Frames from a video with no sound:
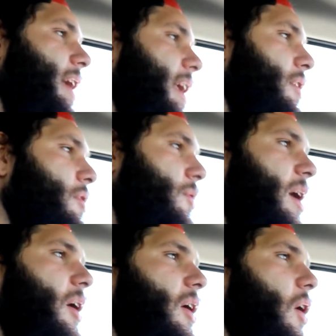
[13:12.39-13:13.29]
Okay, you
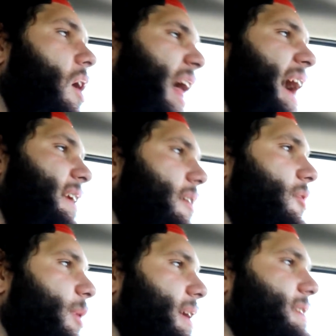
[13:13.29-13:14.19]
know, all I
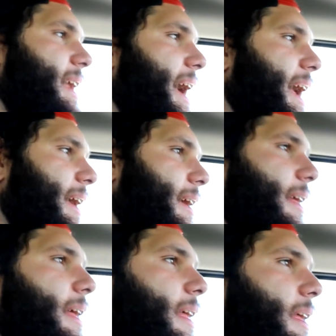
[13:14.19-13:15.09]
know is that,
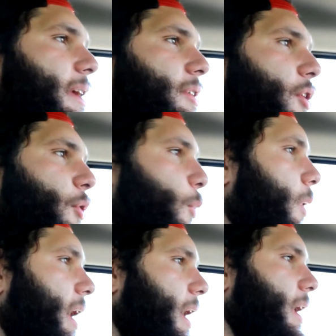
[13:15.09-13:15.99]
you know,
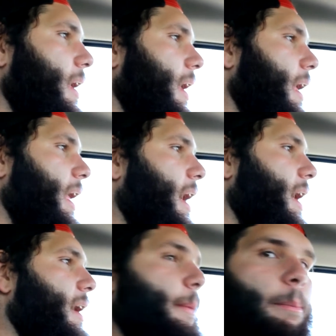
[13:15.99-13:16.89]

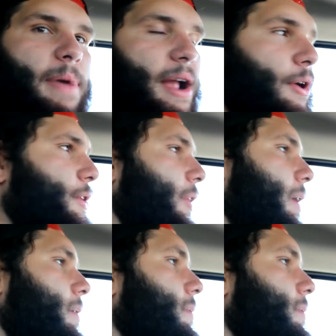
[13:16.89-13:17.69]
here in America,